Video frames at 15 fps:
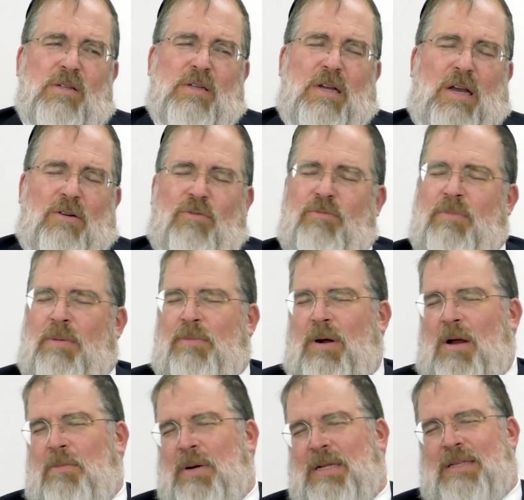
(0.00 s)
I don't remember
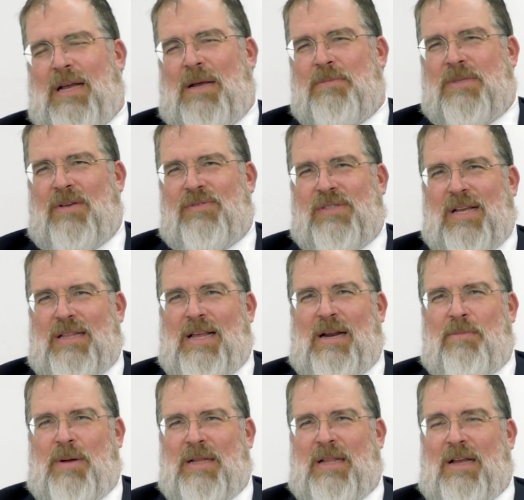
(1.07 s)
how many times I've said that in
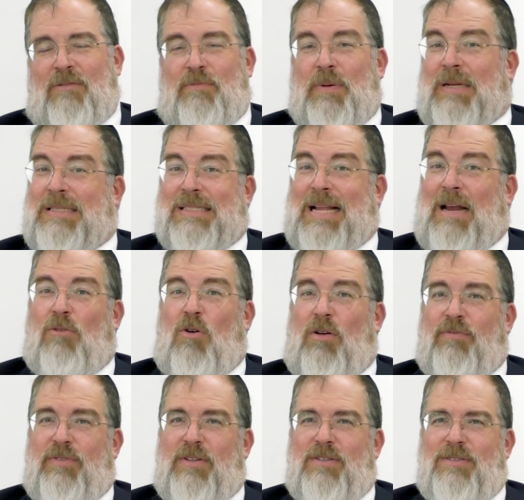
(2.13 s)
my life, but it's not
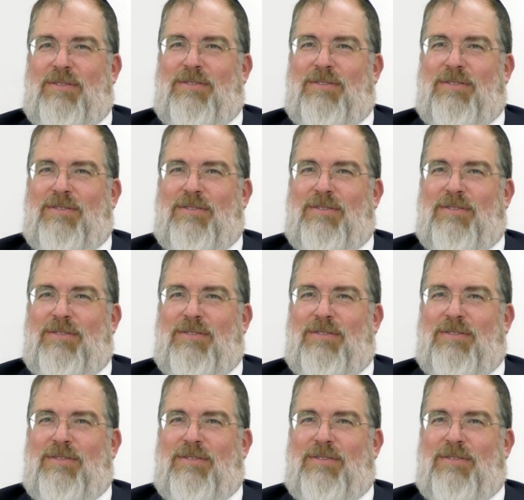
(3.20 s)
often.